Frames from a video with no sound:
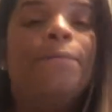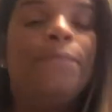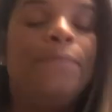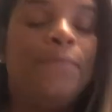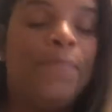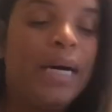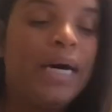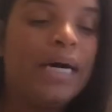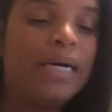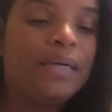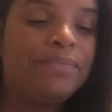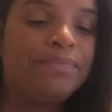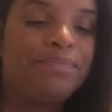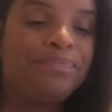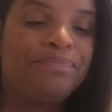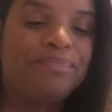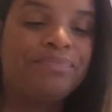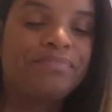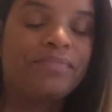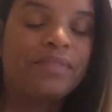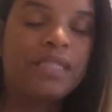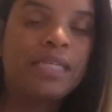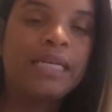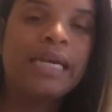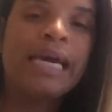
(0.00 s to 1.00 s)
But
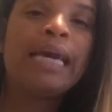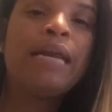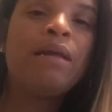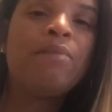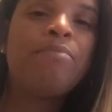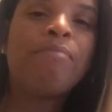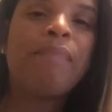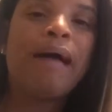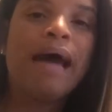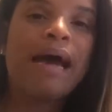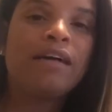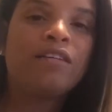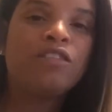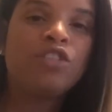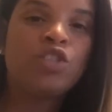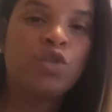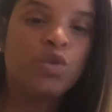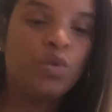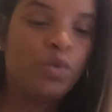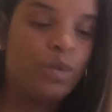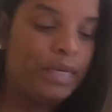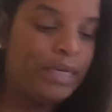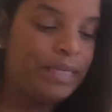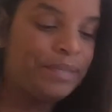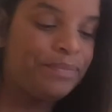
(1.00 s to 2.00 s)
getting back
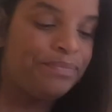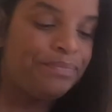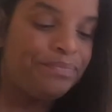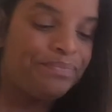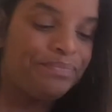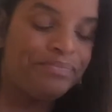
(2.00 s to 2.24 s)
to it,